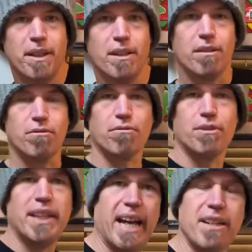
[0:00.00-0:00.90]

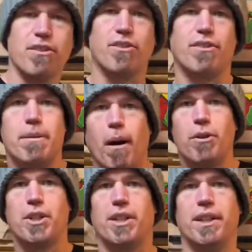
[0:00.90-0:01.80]
re-entry
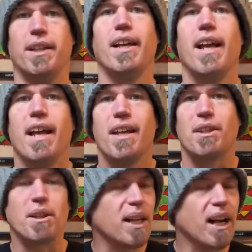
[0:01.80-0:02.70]
motion.
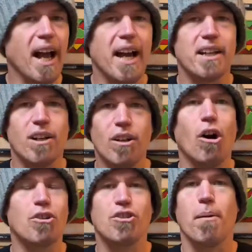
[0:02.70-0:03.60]
The thing I had a
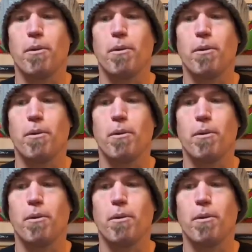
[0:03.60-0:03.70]
lot of trouble